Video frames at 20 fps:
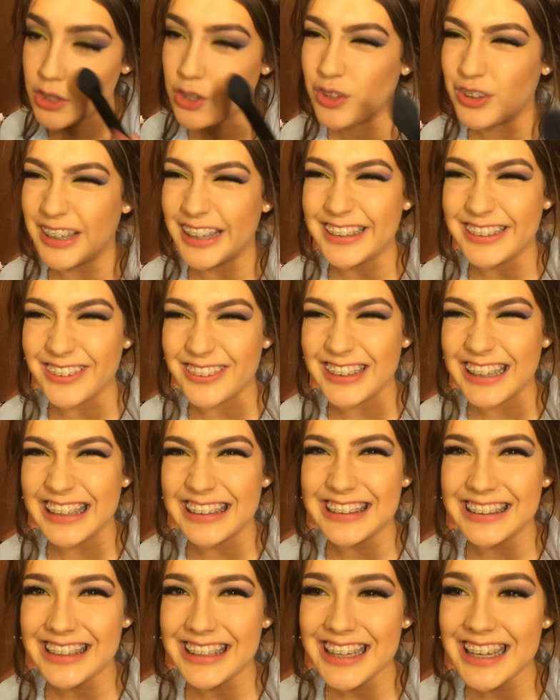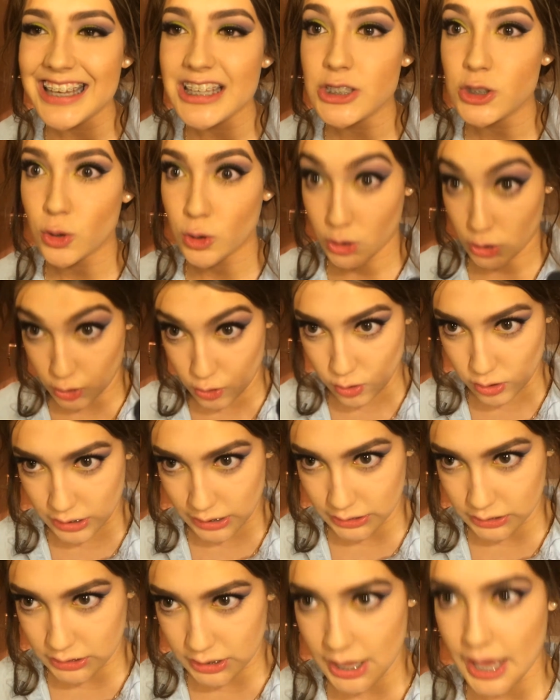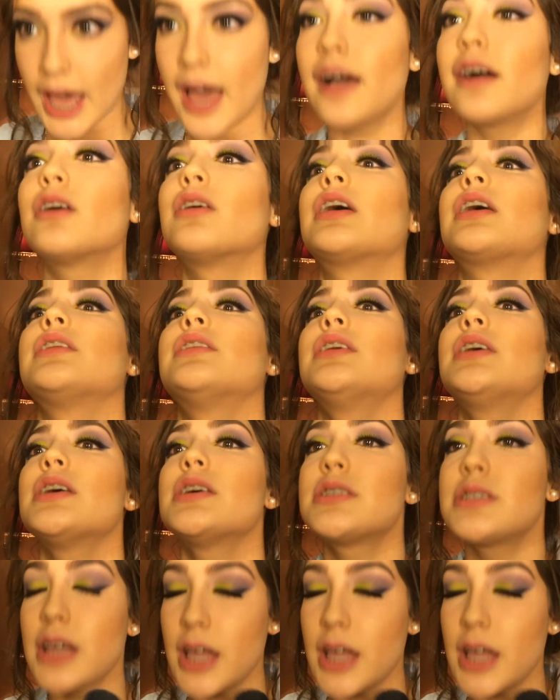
you like go like this or you go like that or like this,